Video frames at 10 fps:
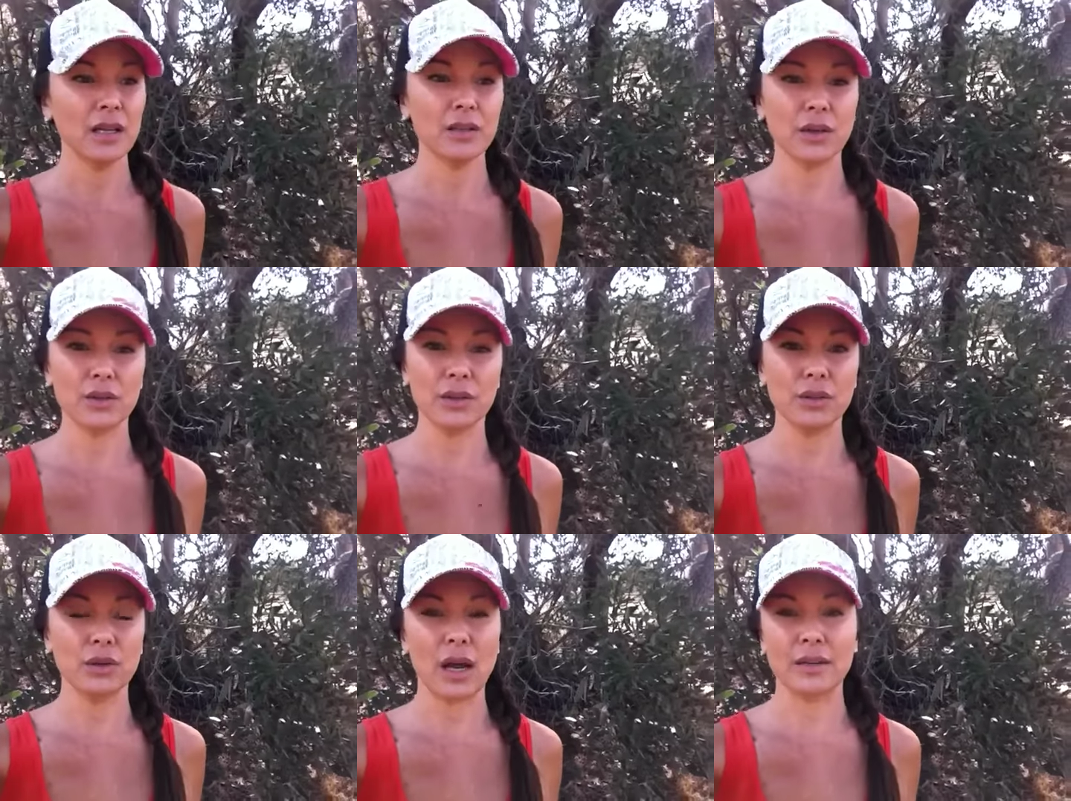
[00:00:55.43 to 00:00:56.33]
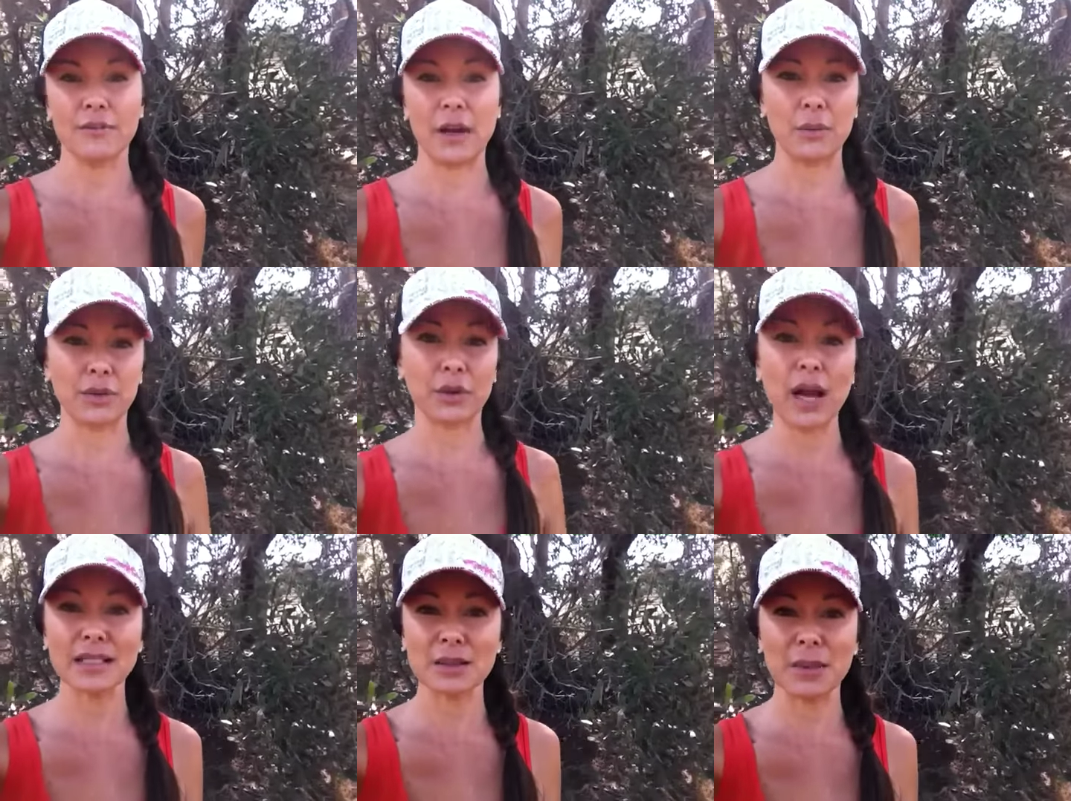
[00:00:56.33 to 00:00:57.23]
you know you got in a fight with your
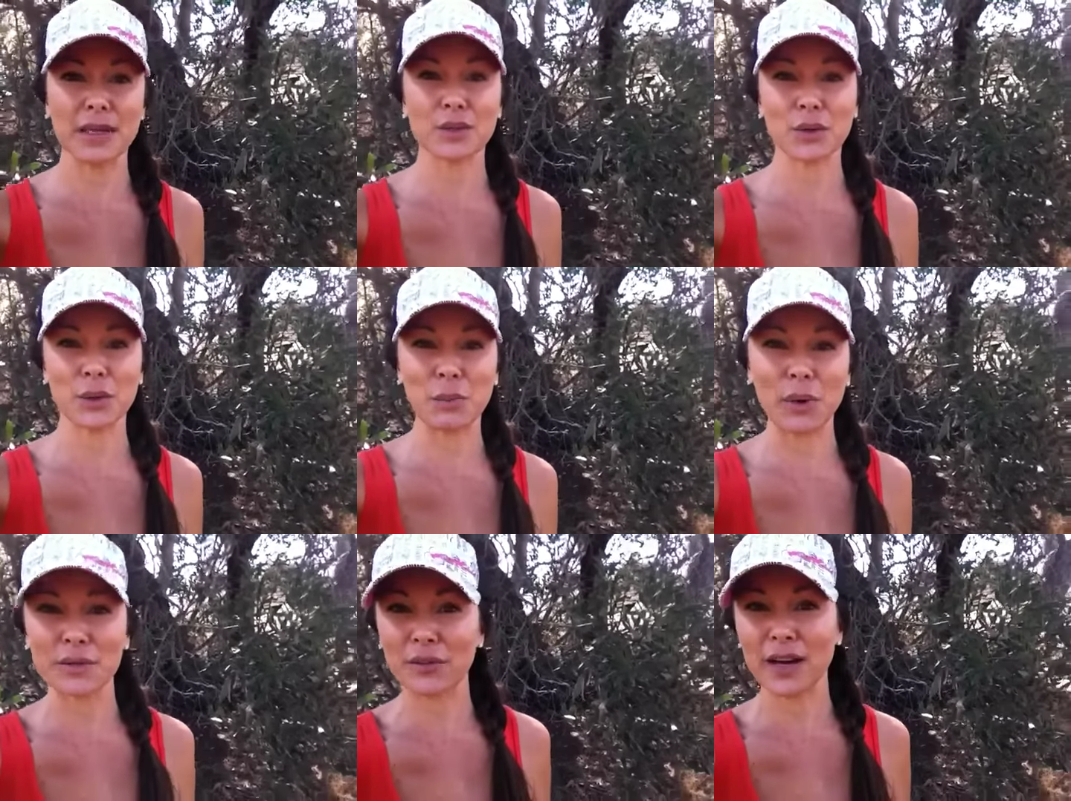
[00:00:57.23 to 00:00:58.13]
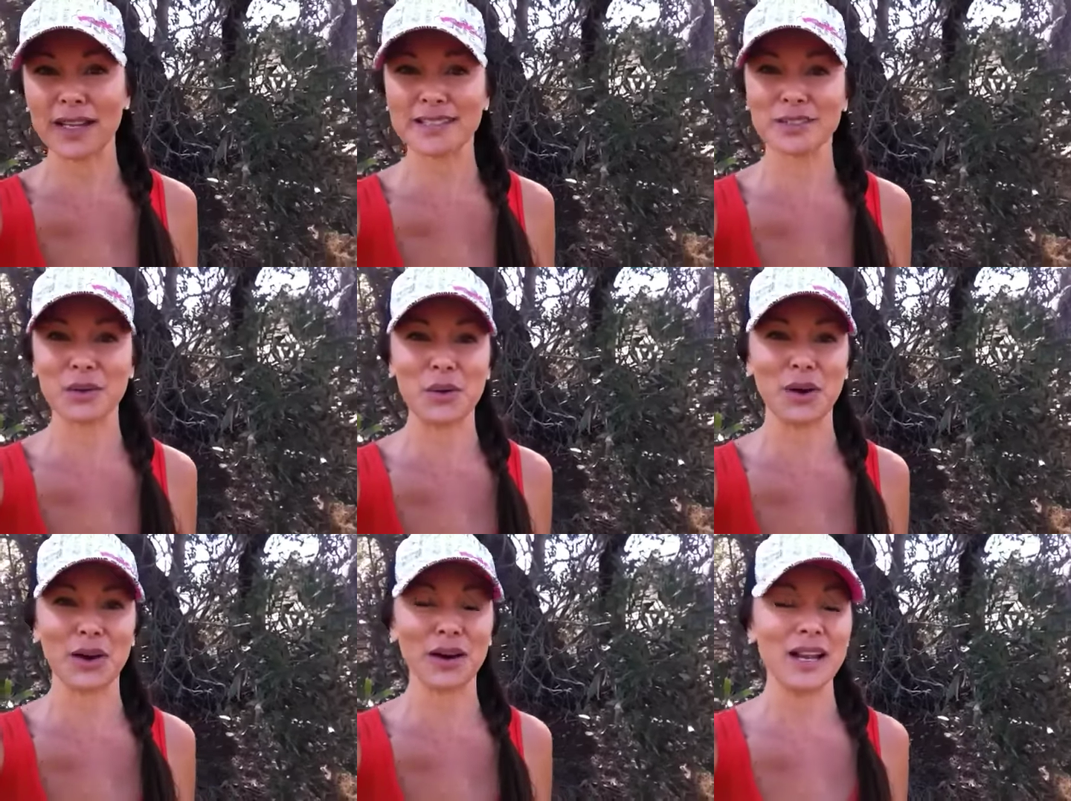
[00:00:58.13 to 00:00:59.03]
husband or your boyfriend
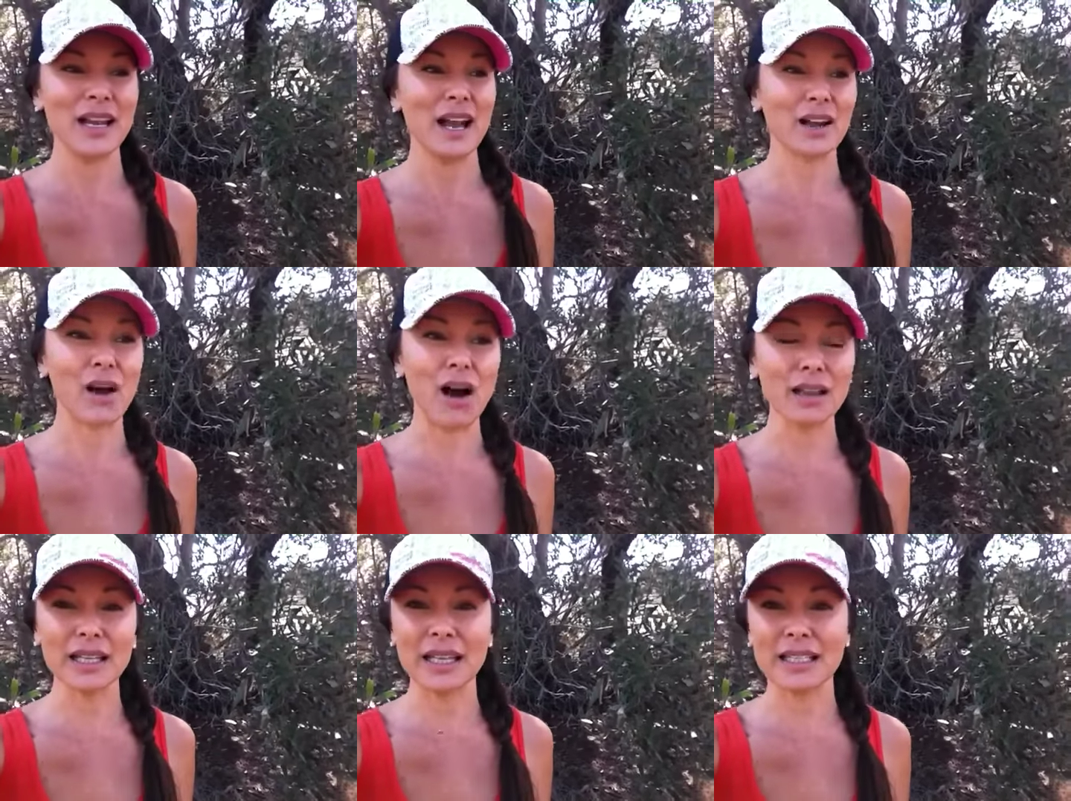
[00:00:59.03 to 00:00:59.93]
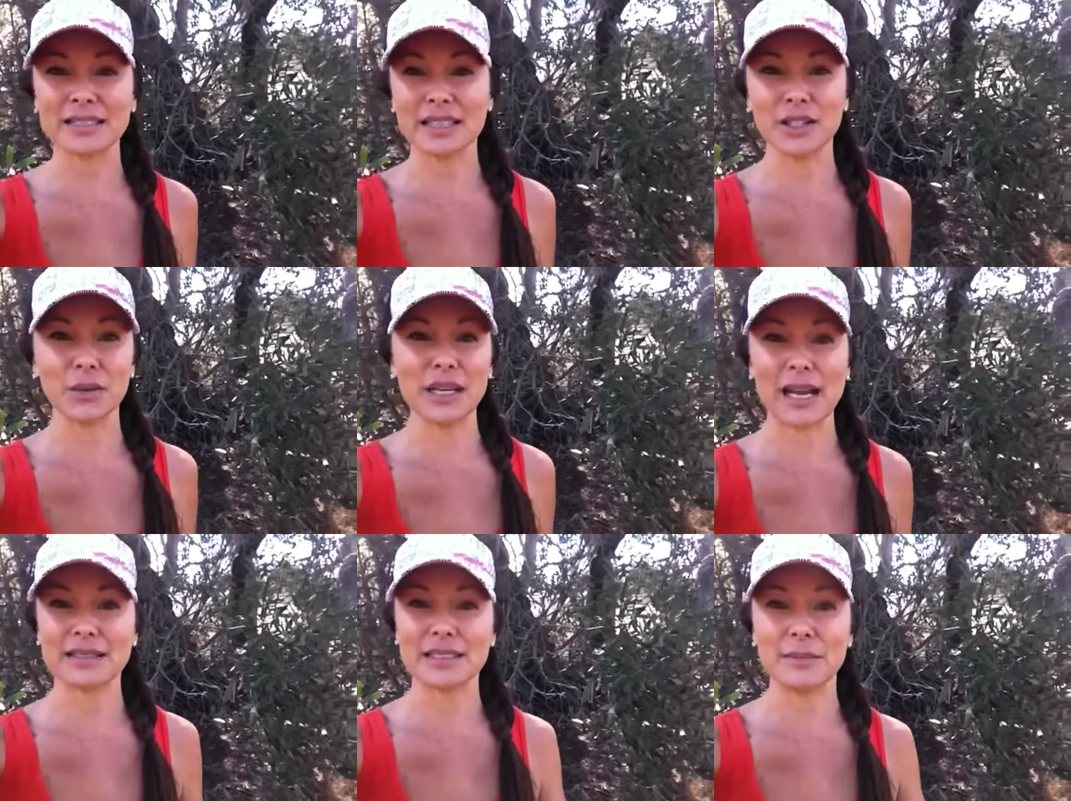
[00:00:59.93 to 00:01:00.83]
or a colleague sent you a
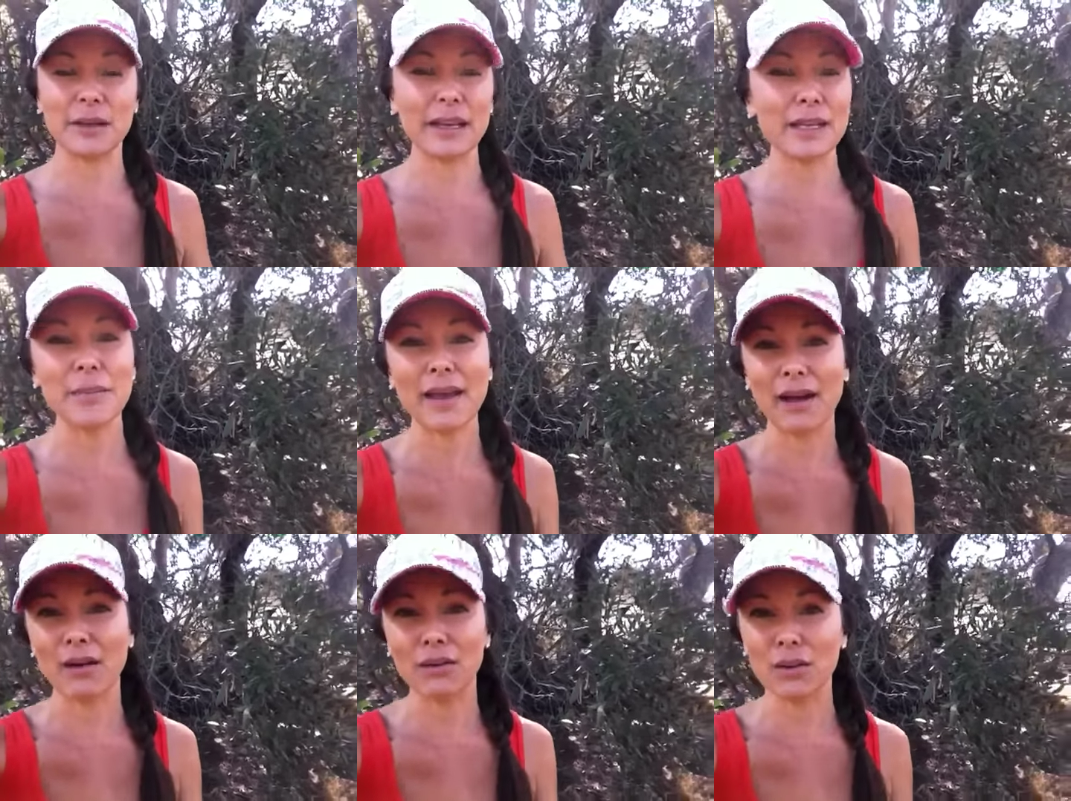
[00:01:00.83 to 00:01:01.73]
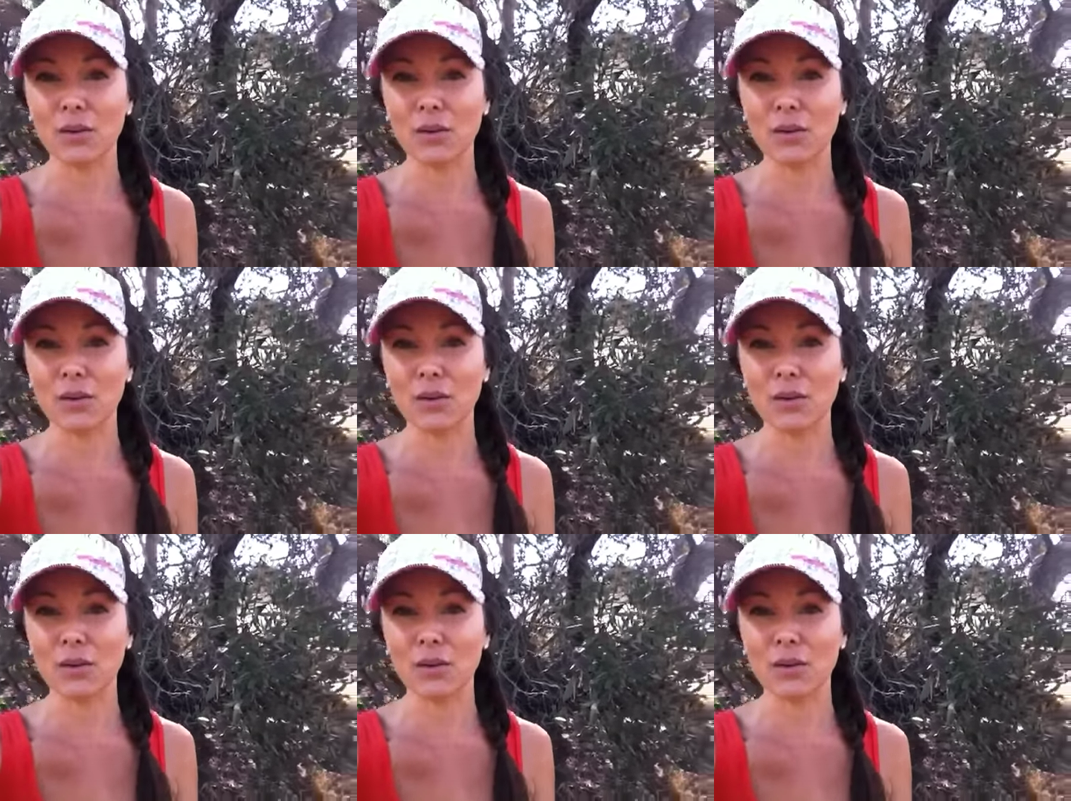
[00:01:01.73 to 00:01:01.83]
nasty email